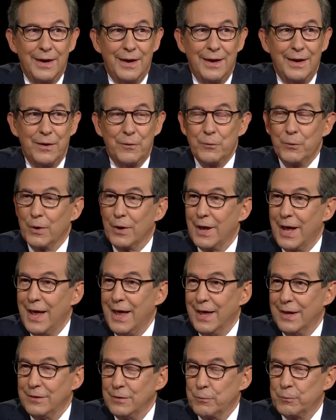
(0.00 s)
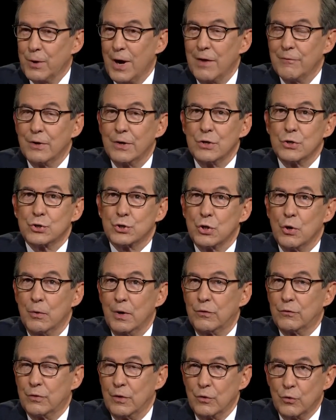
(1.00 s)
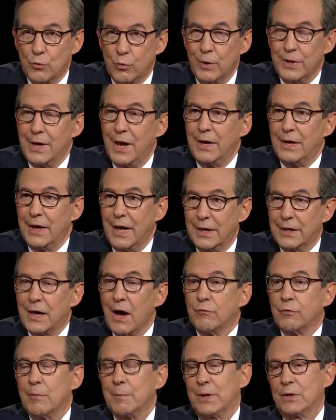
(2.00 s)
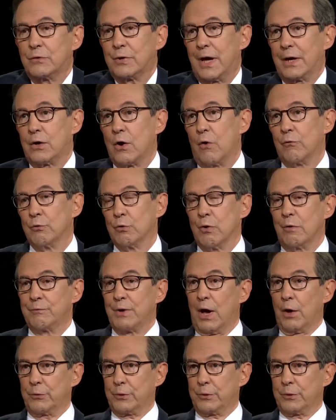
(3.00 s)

It will end private insurance and create a government takeover of health care.